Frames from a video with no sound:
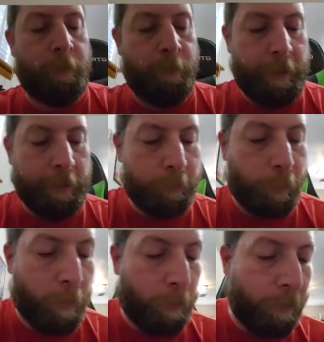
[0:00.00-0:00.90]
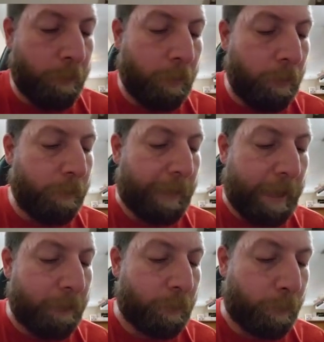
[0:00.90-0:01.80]
Dominguez purple. Colton
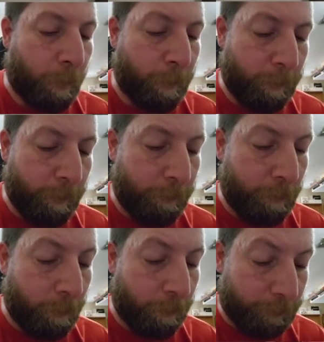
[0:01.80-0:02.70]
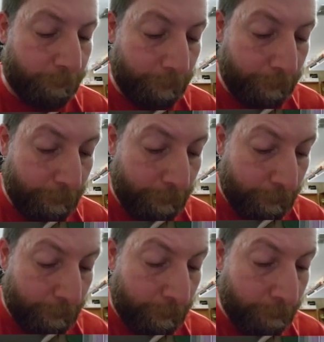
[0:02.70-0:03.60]
Cowser purple, of course.
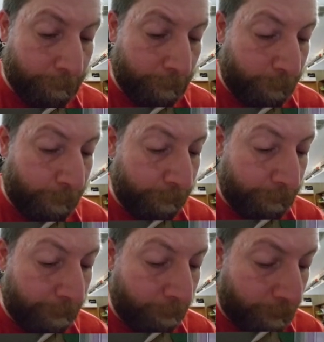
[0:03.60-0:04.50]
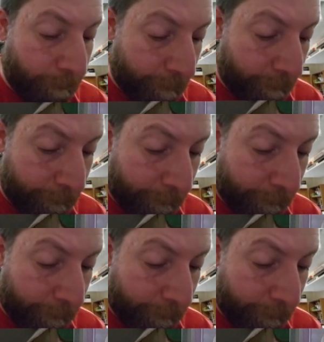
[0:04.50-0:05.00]
That was a big name right there to